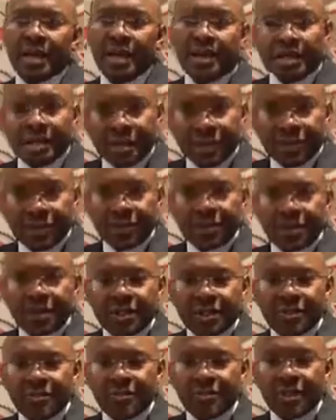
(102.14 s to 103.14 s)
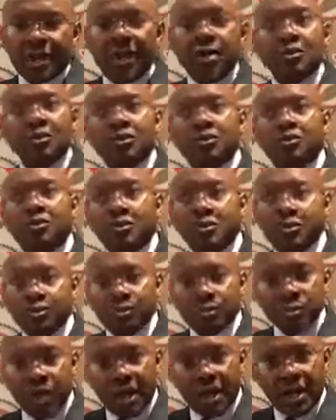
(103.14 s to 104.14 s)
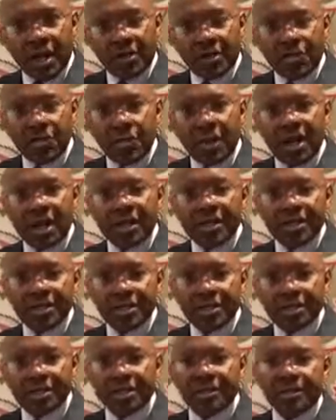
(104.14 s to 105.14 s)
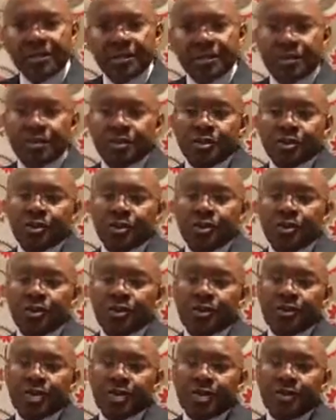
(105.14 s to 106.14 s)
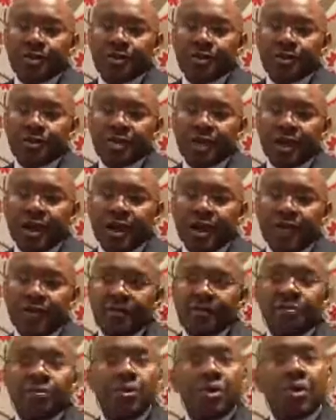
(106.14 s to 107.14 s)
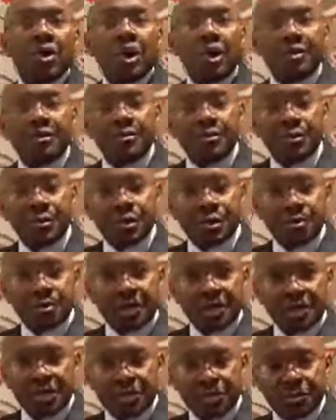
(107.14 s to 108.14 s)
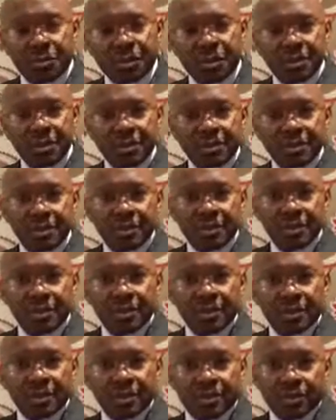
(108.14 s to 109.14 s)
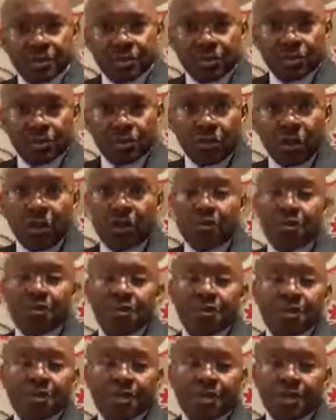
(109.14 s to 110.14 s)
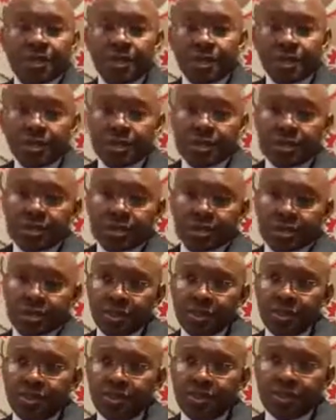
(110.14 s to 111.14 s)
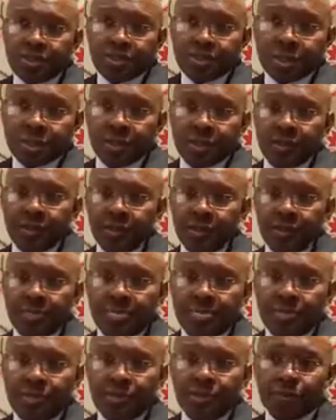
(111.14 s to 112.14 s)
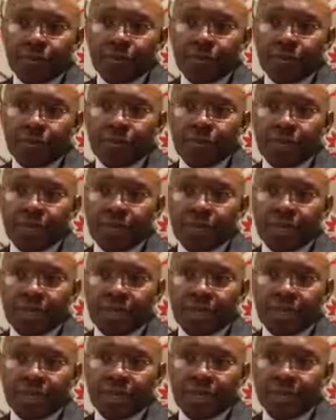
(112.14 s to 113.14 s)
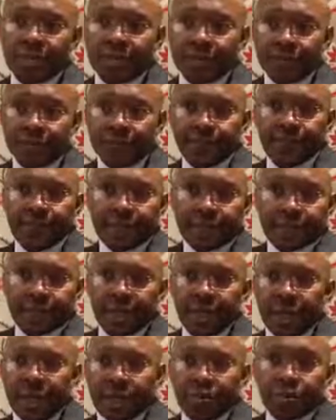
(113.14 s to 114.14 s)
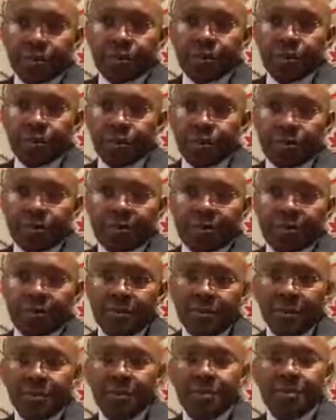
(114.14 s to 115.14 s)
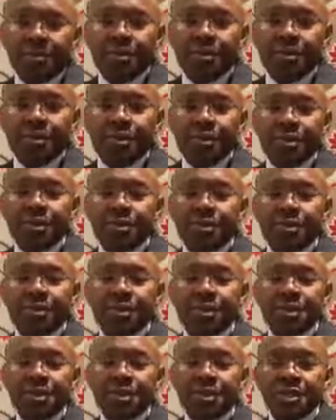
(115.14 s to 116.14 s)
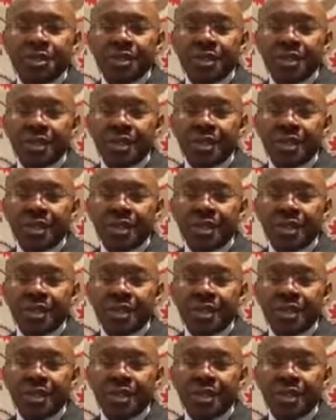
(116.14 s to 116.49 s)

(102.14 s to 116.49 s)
at country level, and also to try and market it so that we have more countries participating. So one of the key issues which was clearly brought out by many people is to see